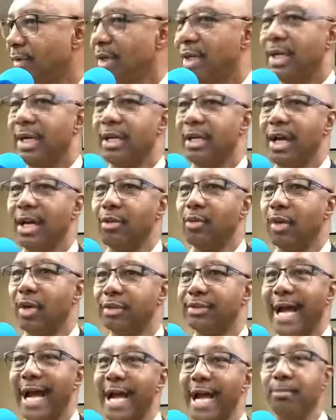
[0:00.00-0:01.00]
In other
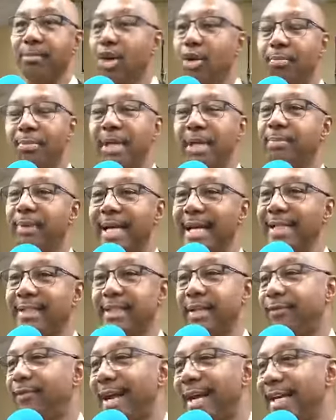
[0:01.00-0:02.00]
words, I'm going to be blessed
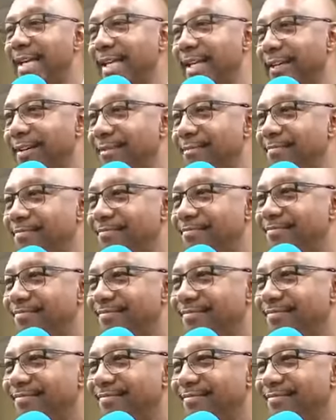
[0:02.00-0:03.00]
if I live.
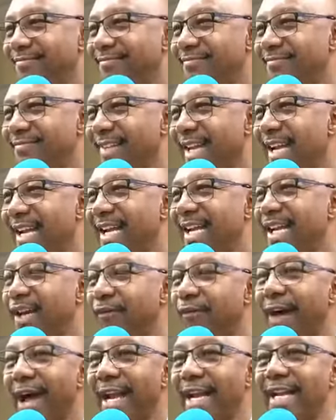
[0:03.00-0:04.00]

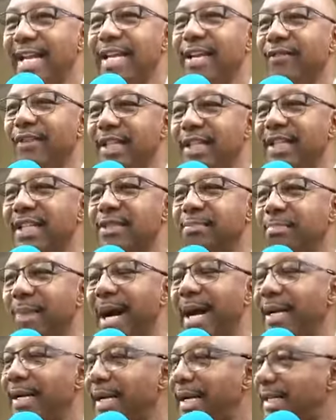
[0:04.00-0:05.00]
If I live in this
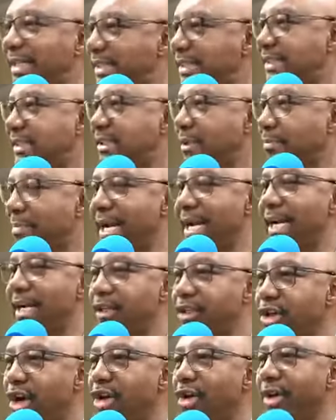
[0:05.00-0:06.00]
body. Now, this is a man
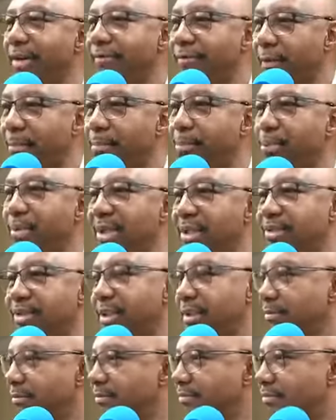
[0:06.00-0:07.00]
talking from
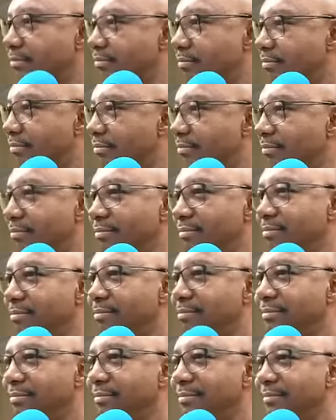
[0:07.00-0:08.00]
prison.
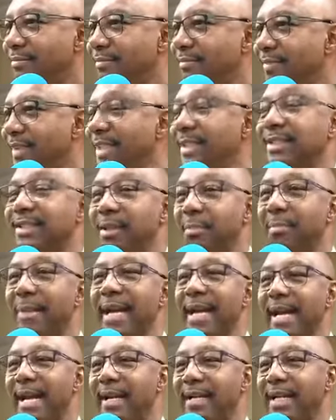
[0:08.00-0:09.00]
This is a
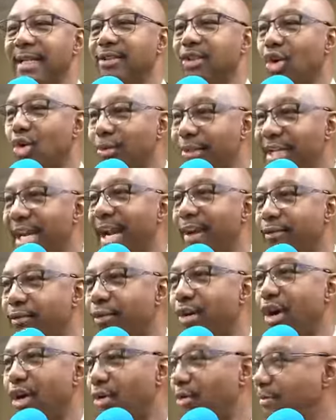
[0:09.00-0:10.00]
man that's on death
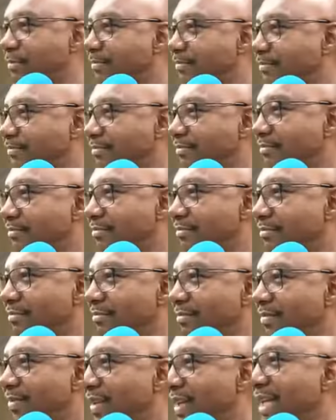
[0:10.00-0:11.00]
row.
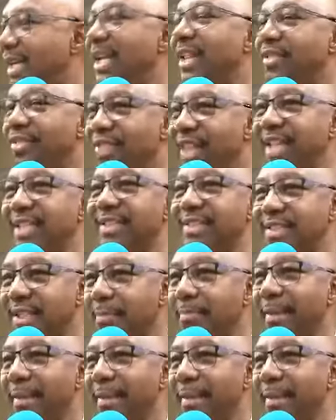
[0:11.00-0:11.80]
This is a